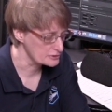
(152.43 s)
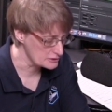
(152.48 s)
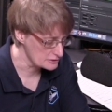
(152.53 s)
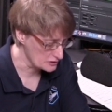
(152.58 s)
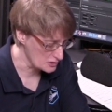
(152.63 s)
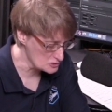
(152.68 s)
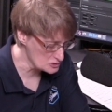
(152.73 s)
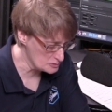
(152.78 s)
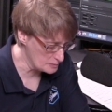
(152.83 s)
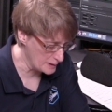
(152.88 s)

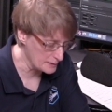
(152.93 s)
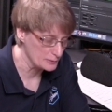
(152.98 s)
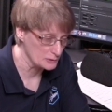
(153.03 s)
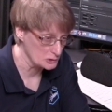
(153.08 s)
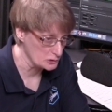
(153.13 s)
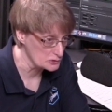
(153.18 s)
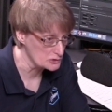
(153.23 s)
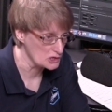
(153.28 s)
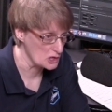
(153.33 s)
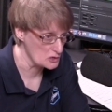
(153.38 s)
those people
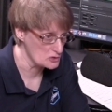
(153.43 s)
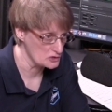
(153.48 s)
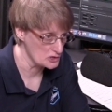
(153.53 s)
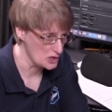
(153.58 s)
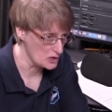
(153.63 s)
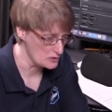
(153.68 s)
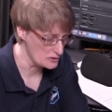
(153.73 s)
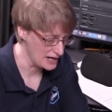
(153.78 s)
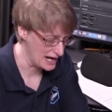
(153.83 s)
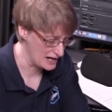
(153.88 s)
who don't
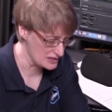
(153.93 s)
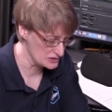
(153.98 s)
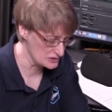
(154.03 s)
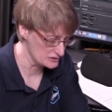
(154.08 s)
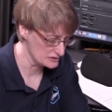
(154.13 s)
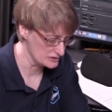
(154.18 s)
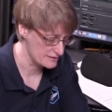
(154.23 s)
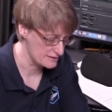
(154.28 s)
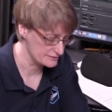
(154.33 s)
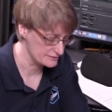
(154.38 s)
know,
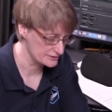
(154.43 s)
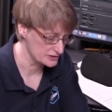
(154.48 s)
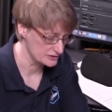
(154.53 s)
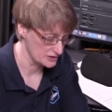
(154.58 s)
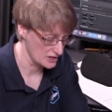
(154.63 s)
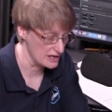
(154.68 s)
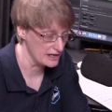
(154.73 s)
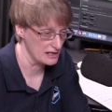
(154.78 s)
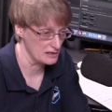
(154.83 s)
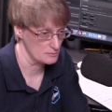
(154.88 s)
National Novel
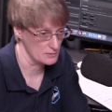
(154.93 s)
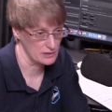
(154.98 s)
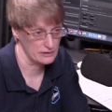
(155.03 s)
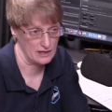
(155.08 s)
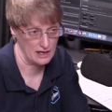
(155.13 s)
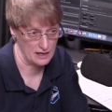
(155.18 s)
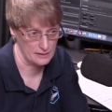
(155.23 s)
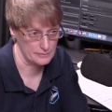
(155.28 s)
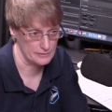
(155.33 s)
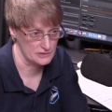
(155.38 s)
Writing Month
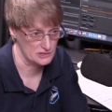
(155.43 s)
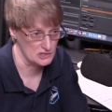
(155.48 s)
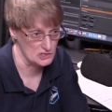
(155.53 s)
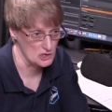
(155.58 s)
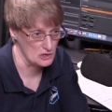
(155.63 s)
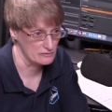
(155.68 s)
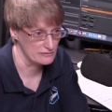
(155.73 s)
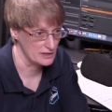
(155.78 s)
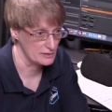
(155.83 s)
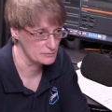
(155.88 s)
happens in
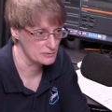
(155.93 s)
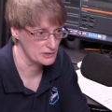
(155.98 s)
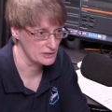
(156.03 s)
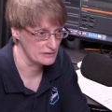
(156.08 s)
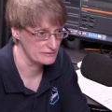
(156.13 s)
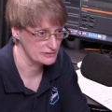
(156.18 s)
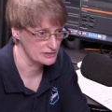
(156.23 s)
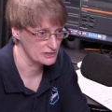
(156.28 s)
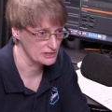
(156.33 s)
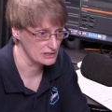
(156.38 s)
November
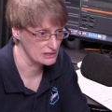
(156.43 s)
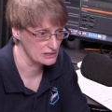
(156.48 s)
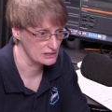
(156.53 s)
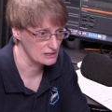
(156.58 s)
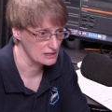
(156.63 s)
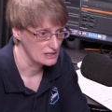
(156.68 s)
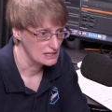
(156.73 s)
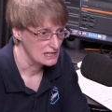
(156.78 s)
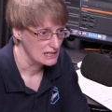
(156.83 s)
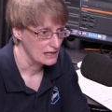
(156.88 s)
every
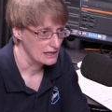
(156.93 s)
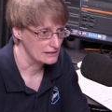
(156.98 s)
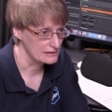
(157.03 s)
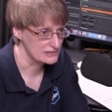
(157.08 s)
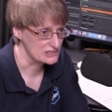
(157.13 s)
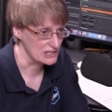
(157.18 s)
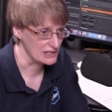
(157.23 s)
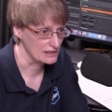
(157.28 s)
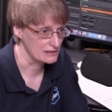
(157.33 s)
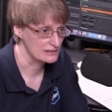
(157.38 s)
year. And the
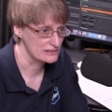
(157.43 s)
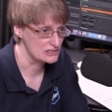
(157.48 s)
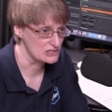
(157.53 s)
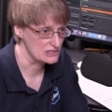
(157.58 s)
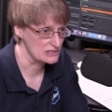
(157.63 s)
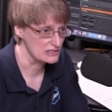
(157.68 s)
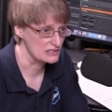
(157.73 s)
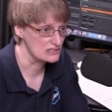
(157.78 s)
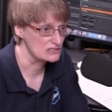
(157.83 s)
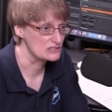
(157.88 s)
challenge
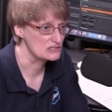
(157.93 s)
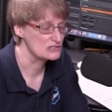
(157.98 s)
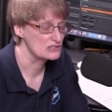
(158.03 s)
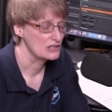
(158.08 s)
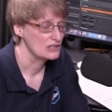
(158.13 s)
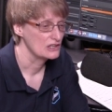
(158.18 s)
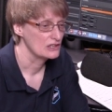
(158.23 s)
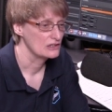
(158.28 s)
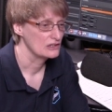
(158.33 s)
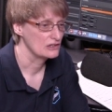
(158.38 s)
is
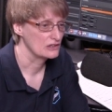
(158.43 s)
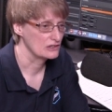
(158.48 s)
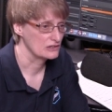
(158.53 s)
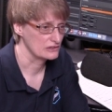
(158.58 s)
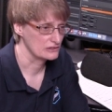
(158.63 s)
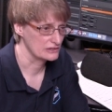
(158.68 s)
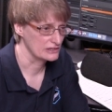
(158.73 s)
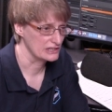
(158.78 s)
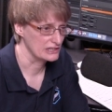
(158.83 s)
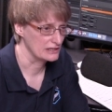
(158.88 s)

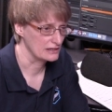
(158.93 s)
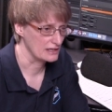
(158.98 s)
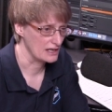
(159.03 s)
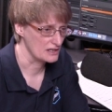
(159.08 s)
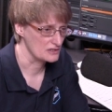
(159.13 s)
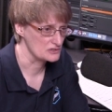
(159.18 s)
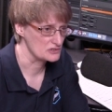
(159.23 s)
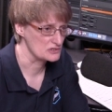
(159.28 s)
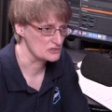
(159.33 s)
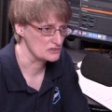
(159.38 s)

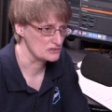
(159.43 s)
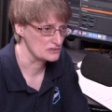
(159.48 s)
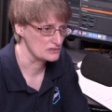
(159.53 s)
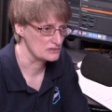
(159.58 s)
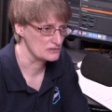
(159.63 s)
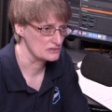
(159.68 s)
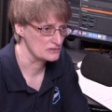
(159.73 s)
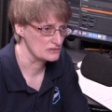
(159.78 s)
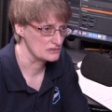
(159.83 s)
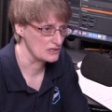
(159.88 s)

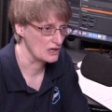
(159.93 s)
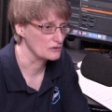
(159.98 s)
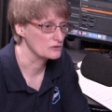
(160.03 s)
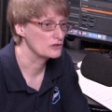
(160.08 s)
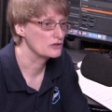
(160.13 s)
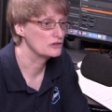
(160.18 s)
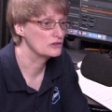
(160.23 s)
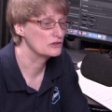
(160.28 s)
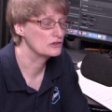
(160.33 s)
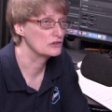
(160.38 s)
30,000, not
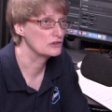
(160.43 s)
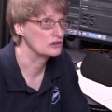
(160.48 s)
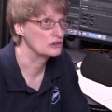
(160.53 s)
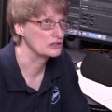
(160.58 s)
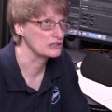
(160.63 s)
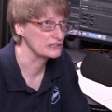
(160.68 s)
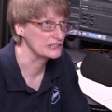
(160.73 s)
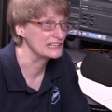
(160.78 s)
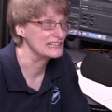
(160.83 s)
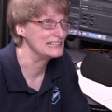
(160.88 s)

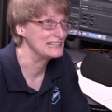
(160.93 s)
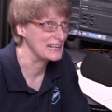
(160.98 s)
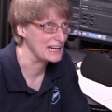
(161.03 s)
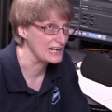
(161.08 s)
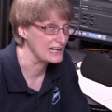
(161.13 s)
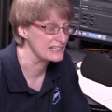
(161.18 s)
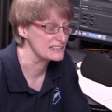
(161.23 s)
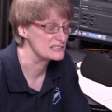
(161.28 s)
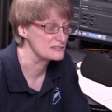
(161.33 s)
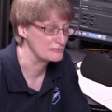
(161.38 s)
30
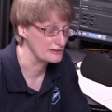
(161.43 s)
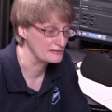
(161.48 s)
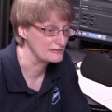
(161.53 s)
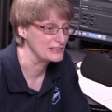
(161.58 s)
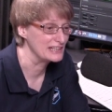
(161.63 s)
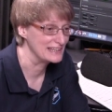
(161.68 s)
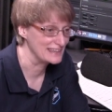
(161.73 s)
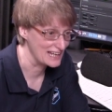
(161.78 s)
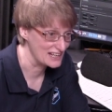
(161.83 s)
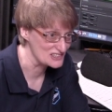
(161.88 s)
days,
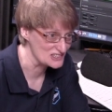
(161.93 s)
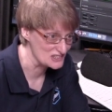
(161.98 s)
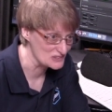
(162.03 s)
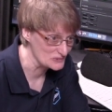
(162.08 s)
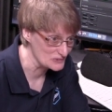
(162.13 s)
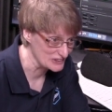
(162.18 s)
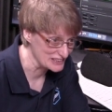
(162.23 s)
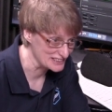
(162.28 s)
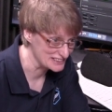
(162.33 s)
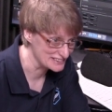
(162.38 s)
50,000
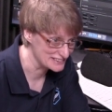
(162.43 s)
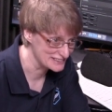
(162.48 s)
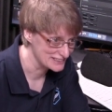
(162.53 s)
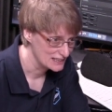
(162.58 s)
mm-hmm. words.